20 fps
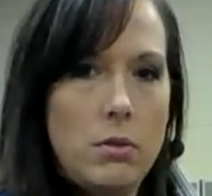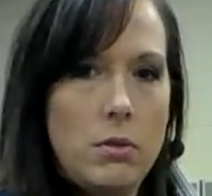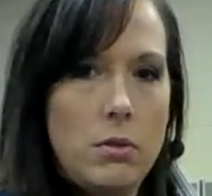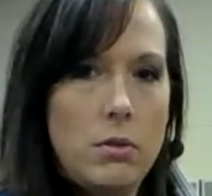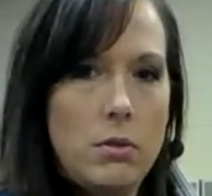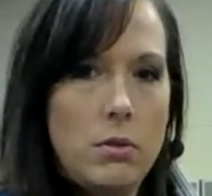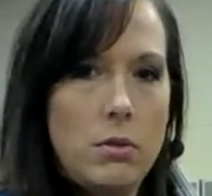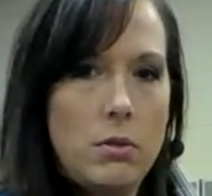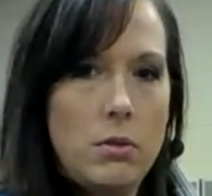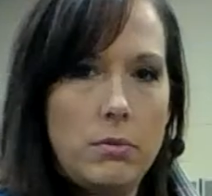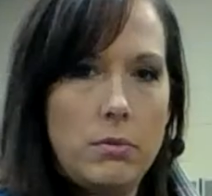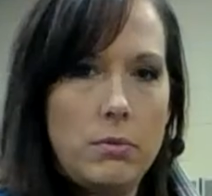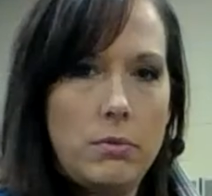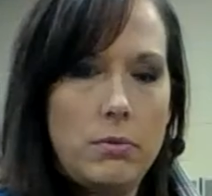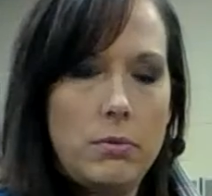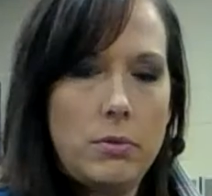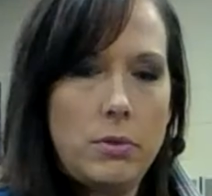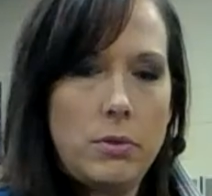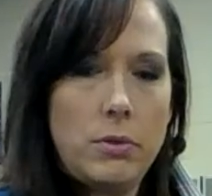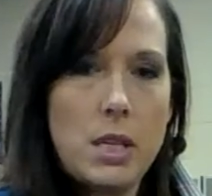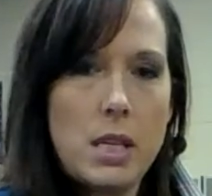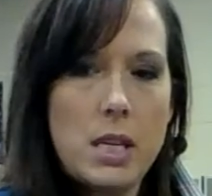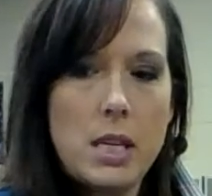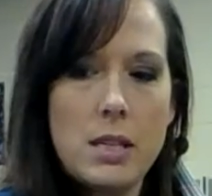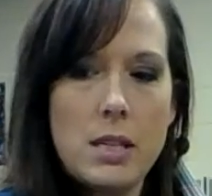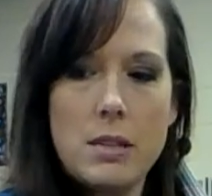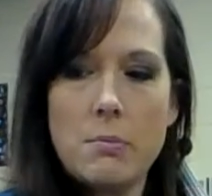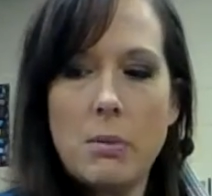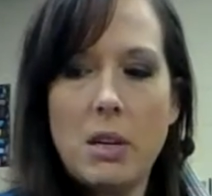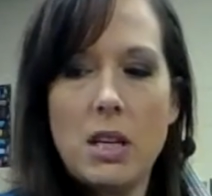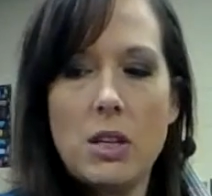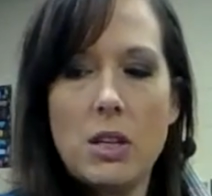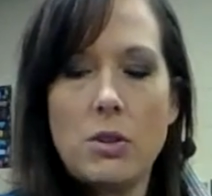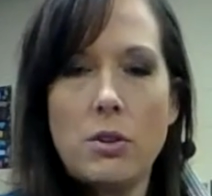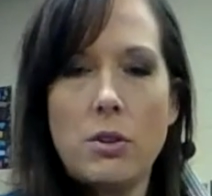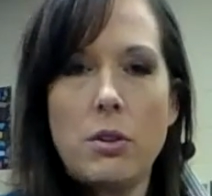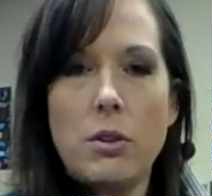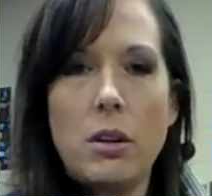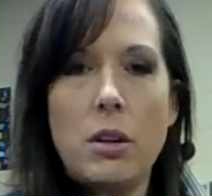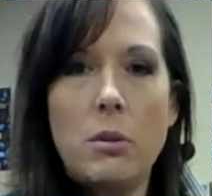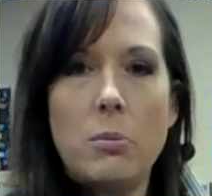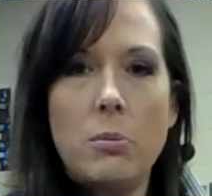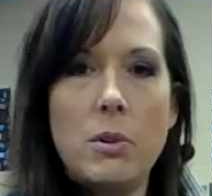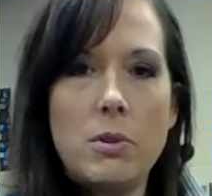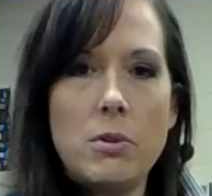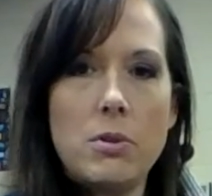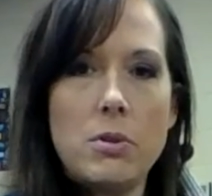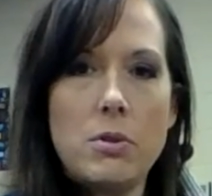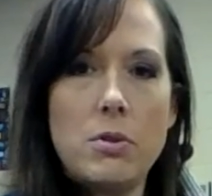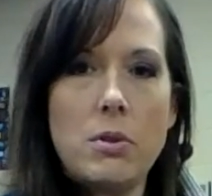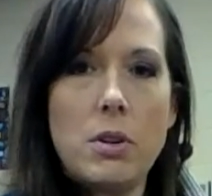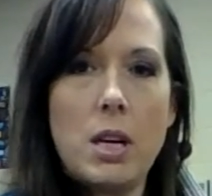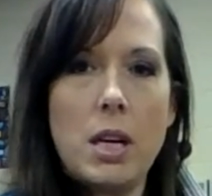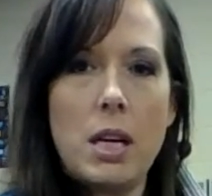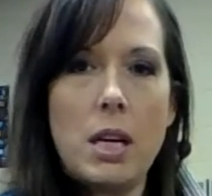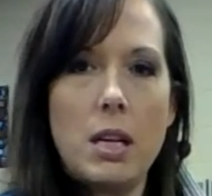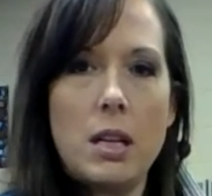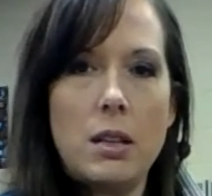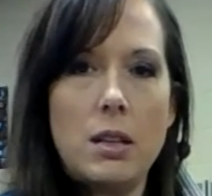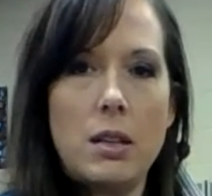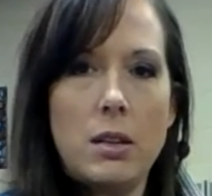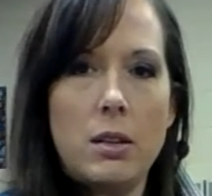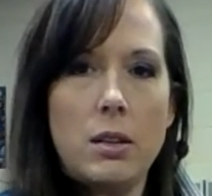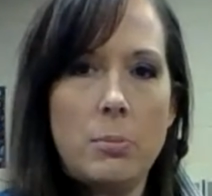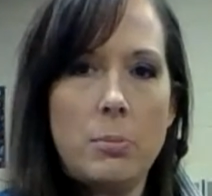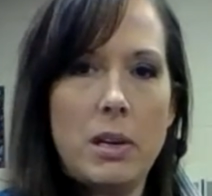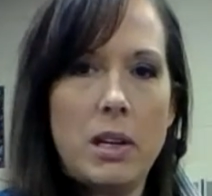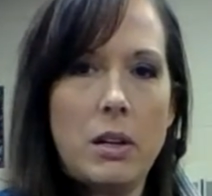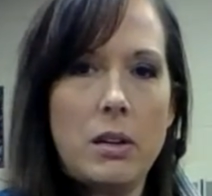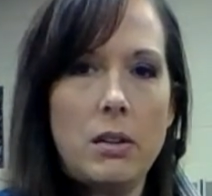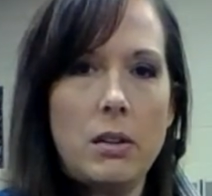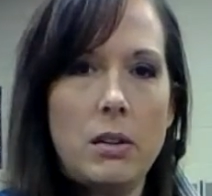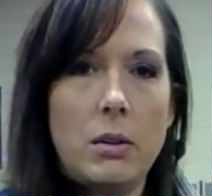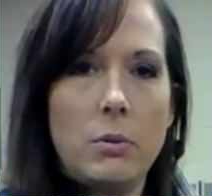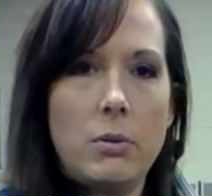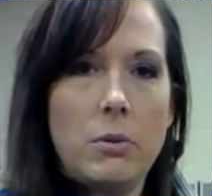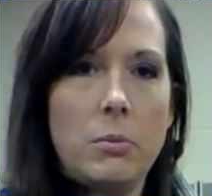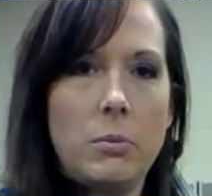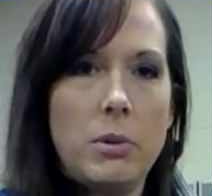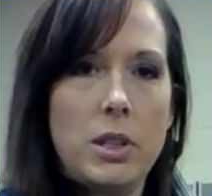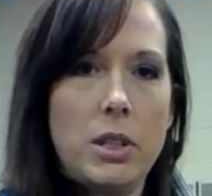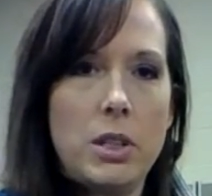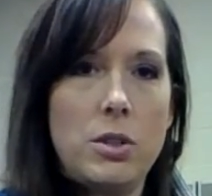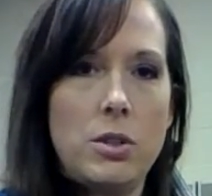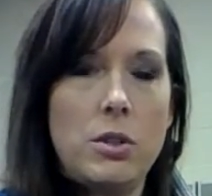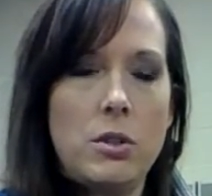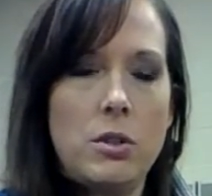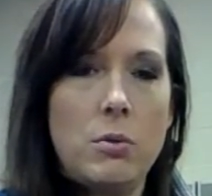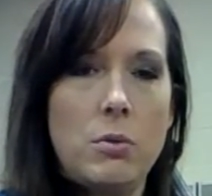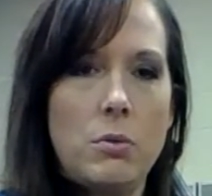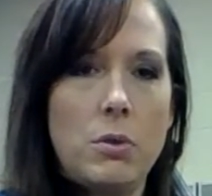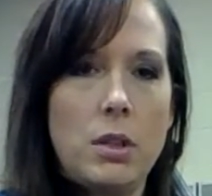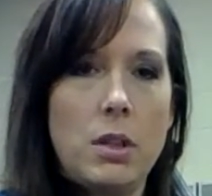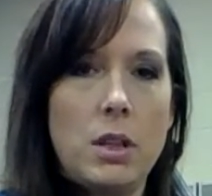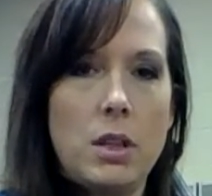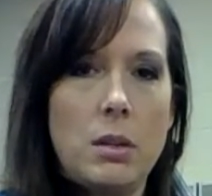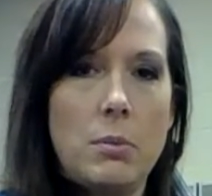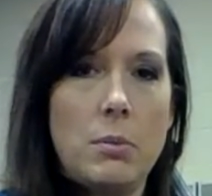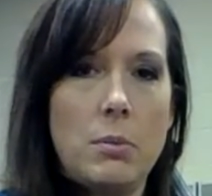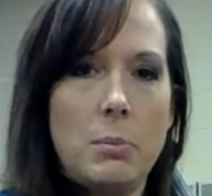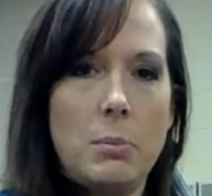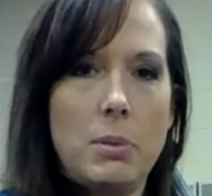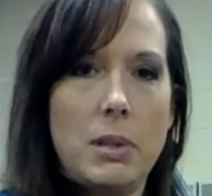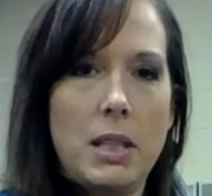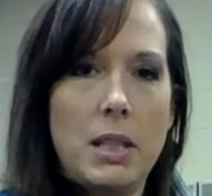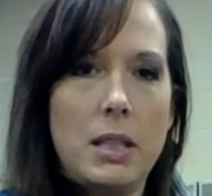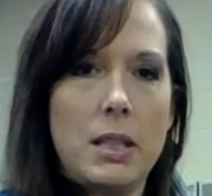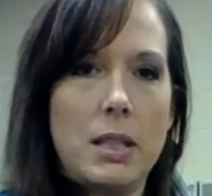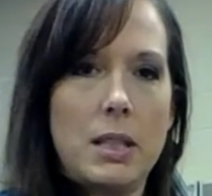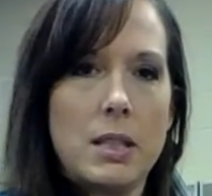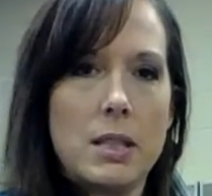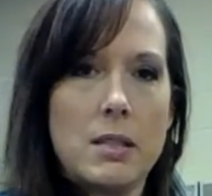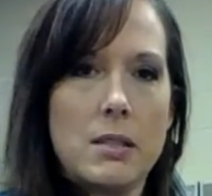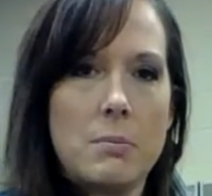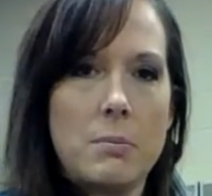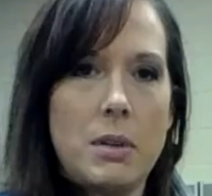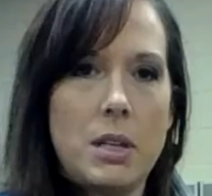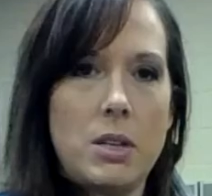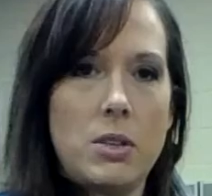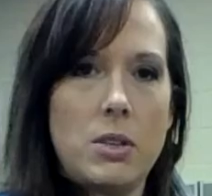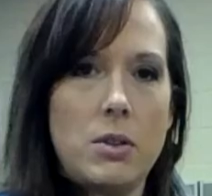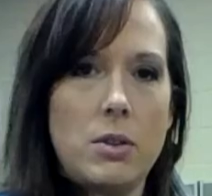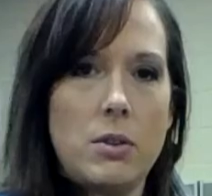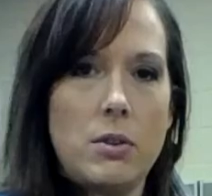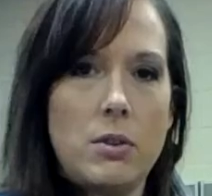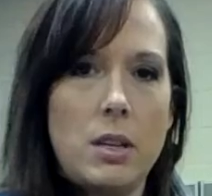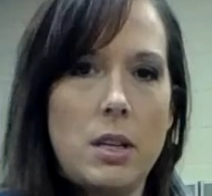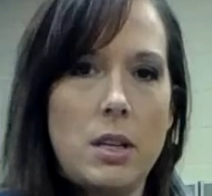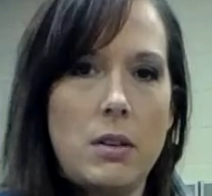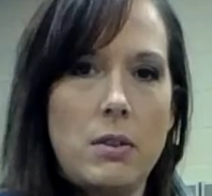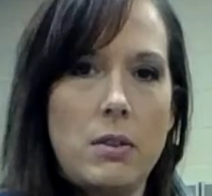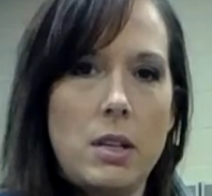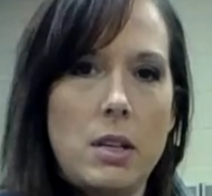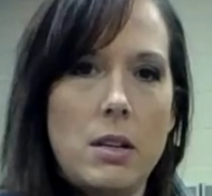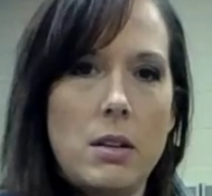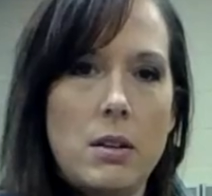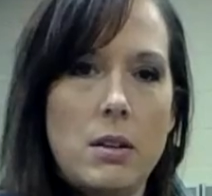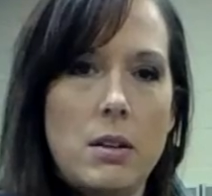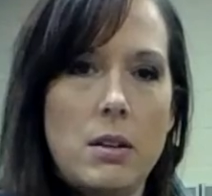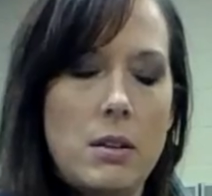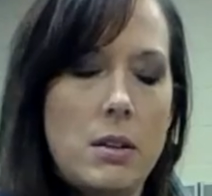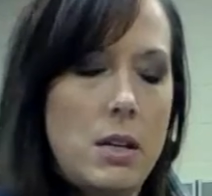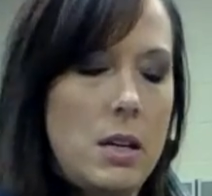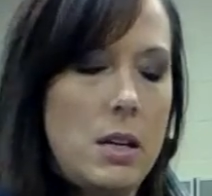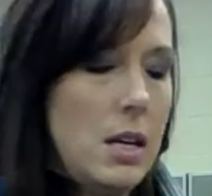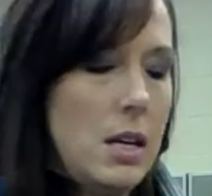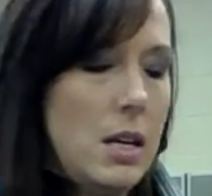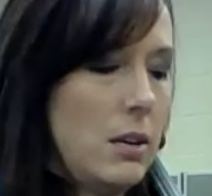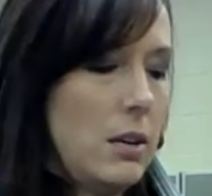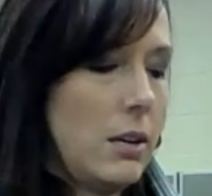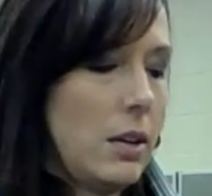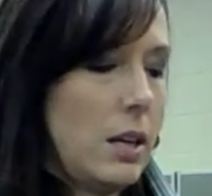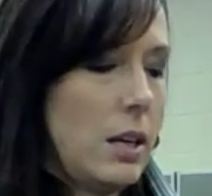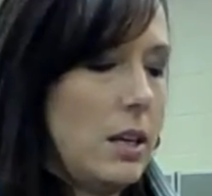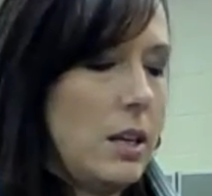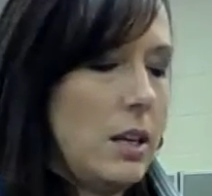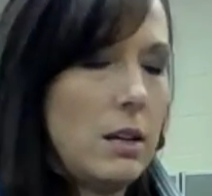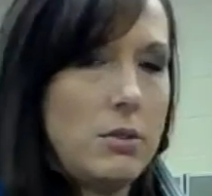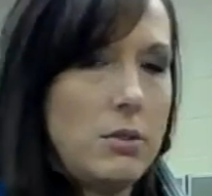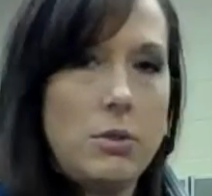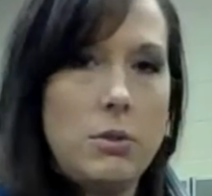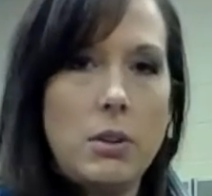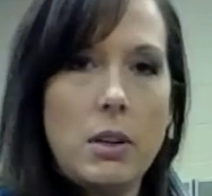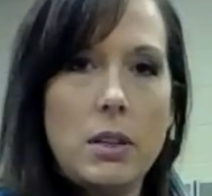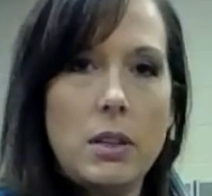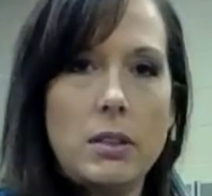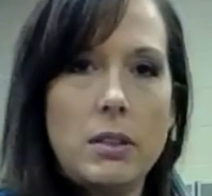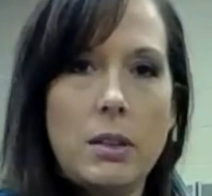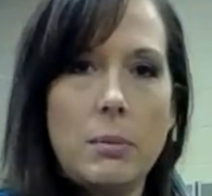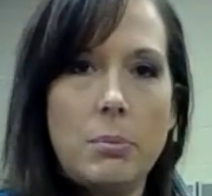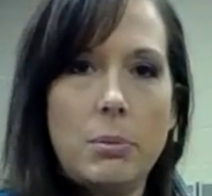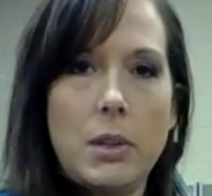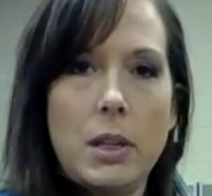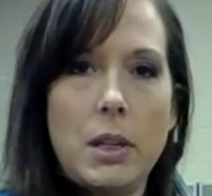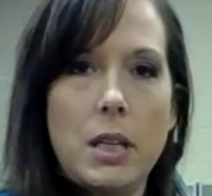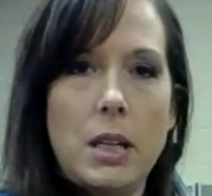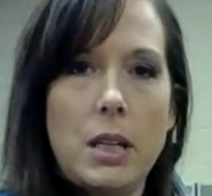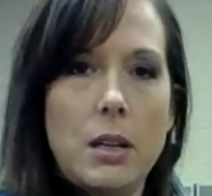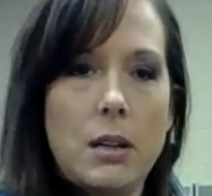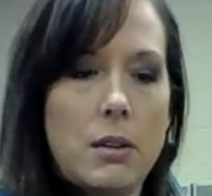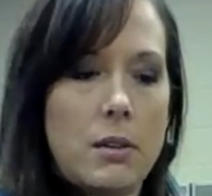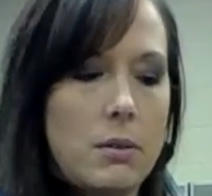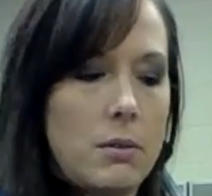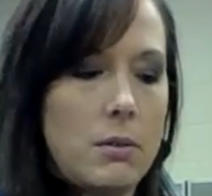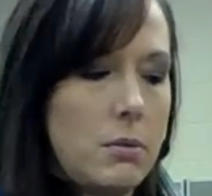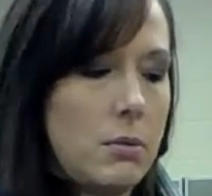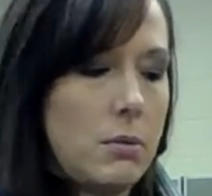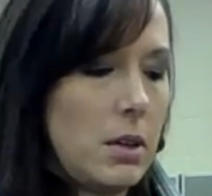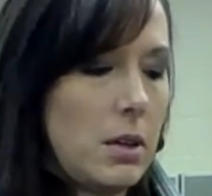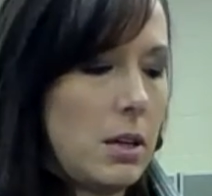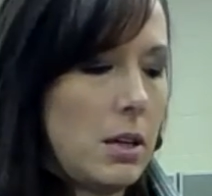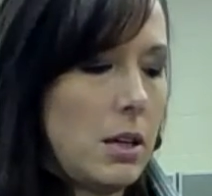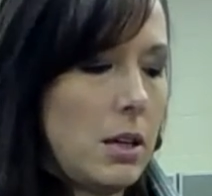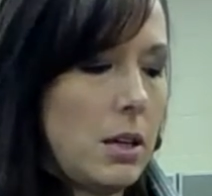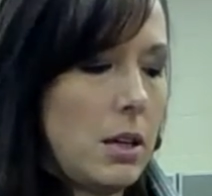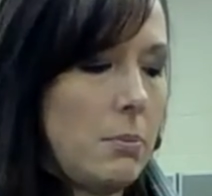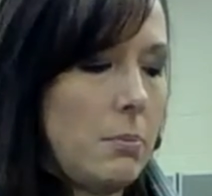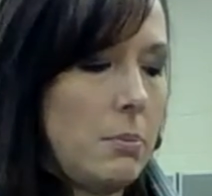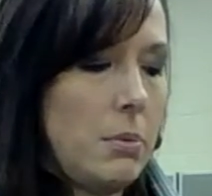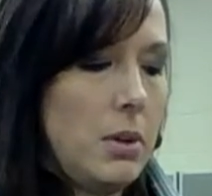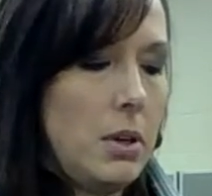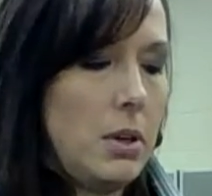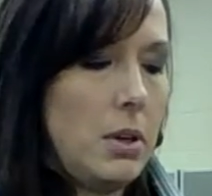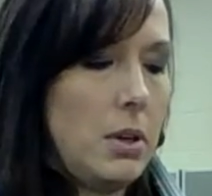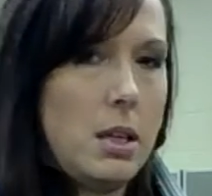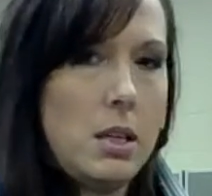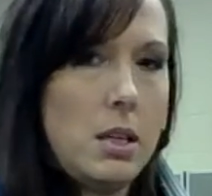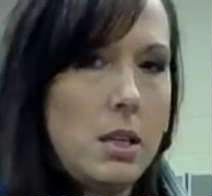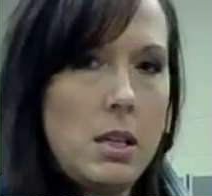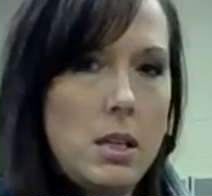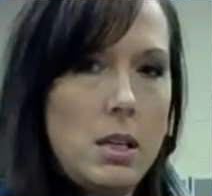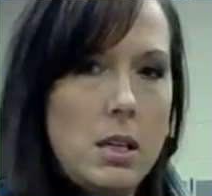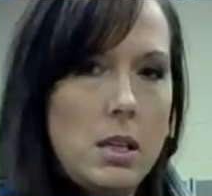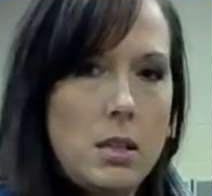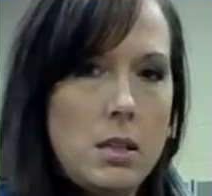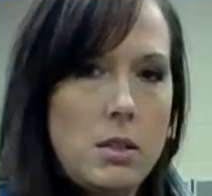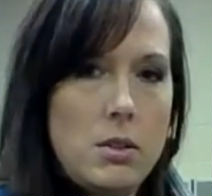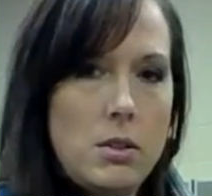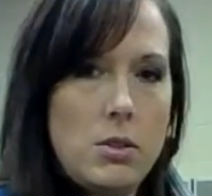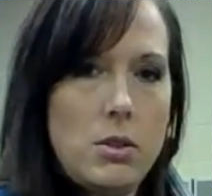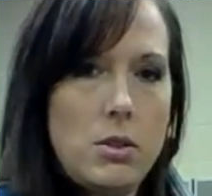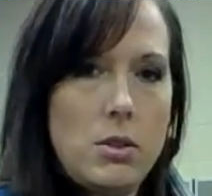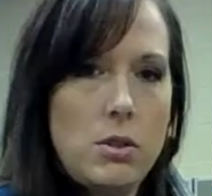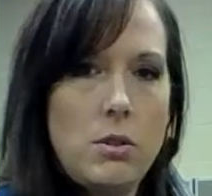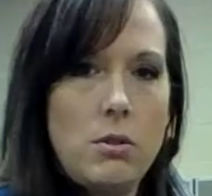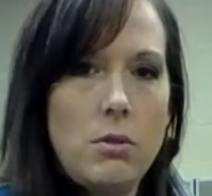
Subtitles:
2, freeze. Make sure your elbow's straight and that you're parallel with the bridge. You don't want to come up like this. Make sure you're down here. Okay, now 2 counts up, ready, go. Up, 2,